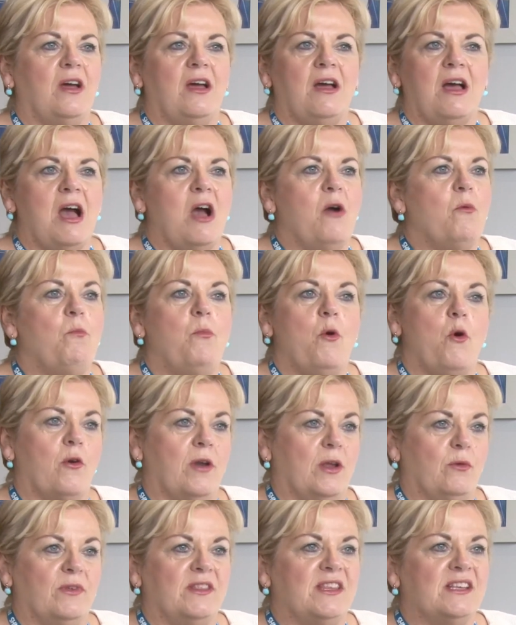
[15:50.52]
how
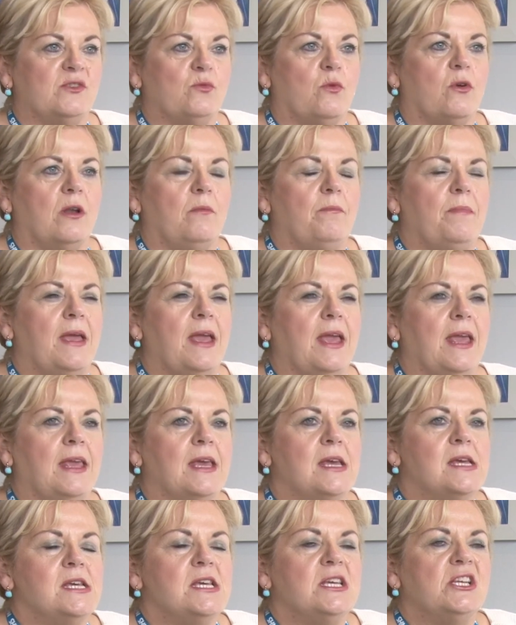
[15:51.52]
boring would this world be?
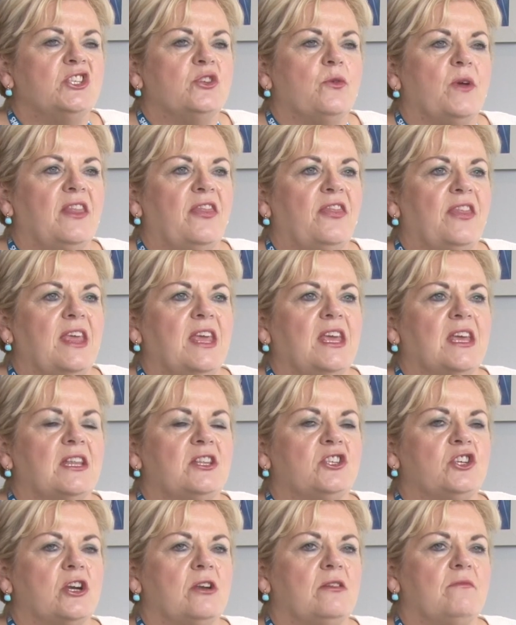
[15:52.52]
So I think in
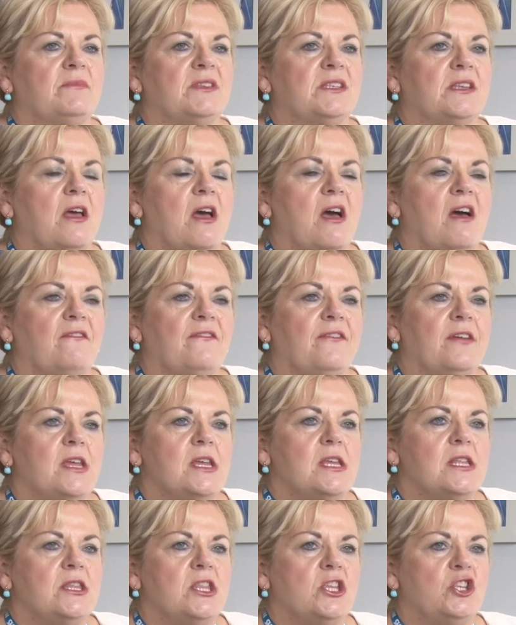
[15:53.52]
terms of
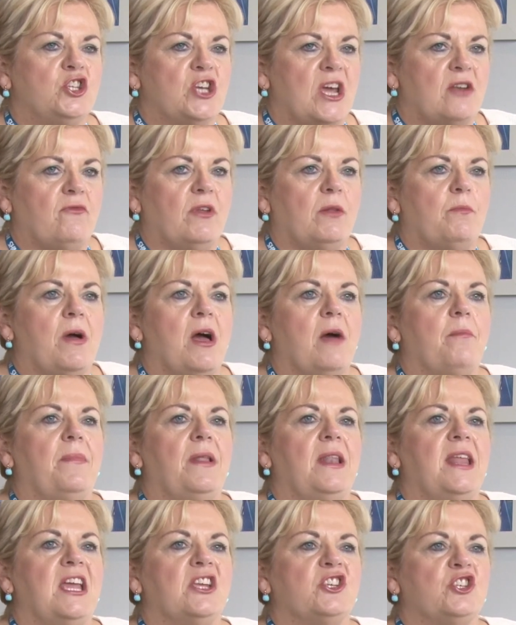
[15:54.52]
the general
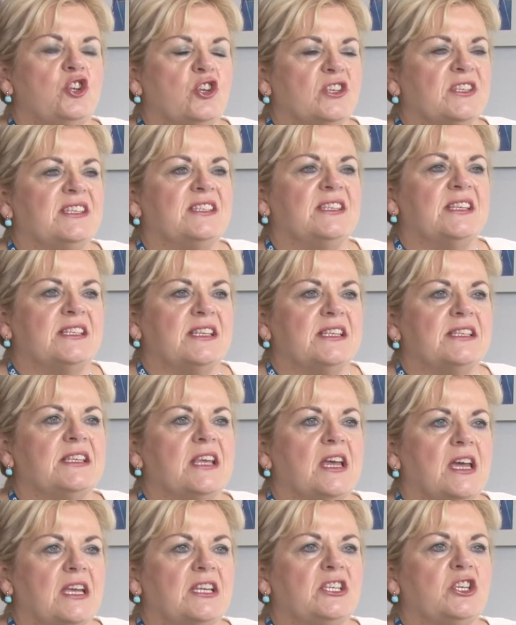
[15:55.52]
population, us as a
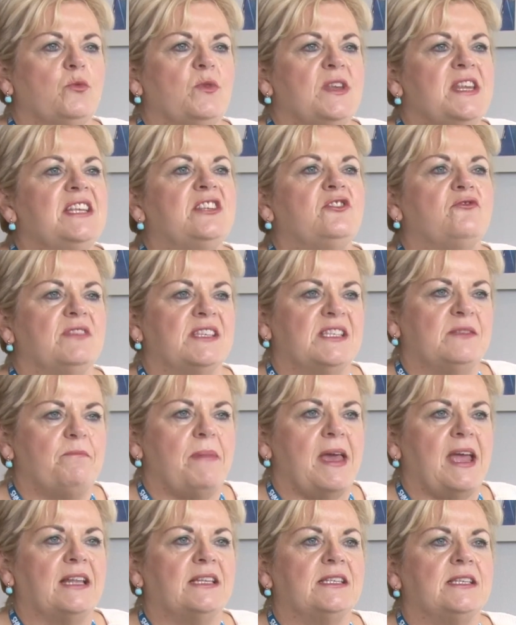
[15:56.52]
society, we need to
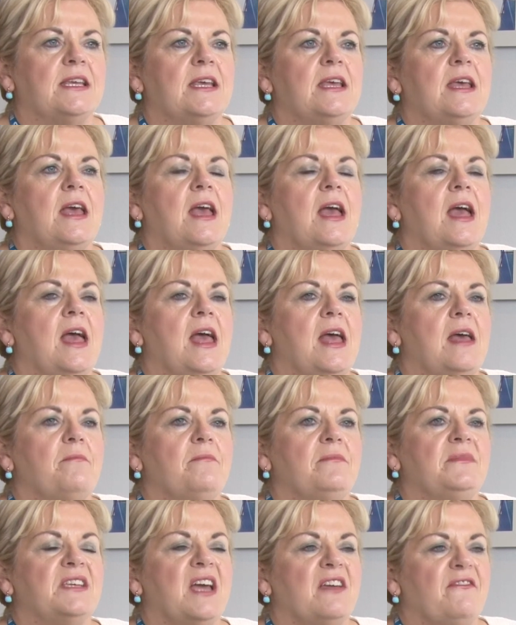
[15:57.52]
respect
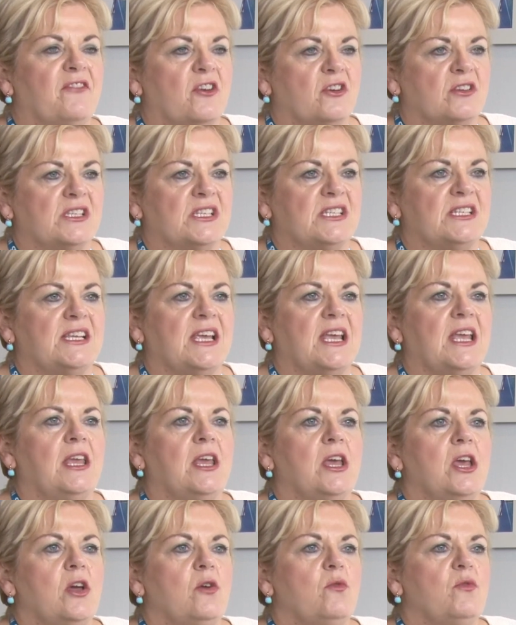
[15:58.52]
diversity.
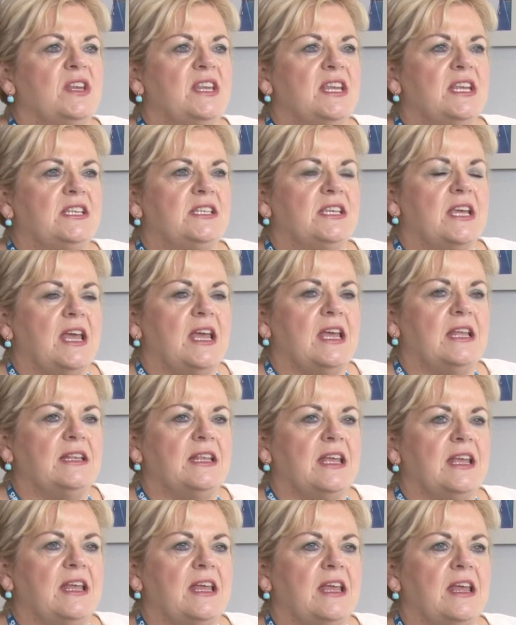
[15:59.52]
We need
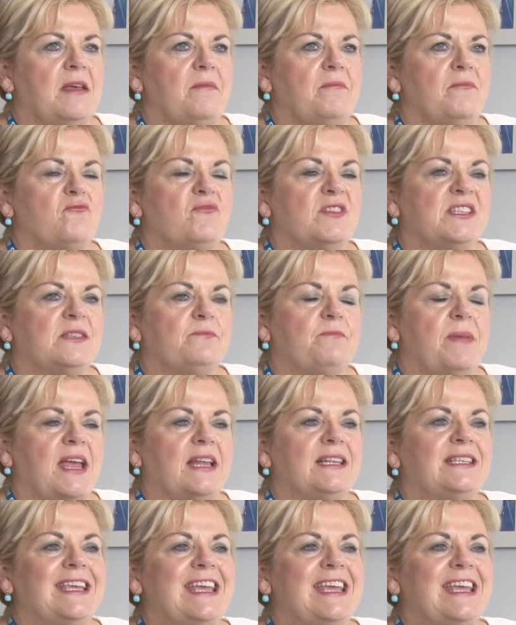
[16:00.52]
to respect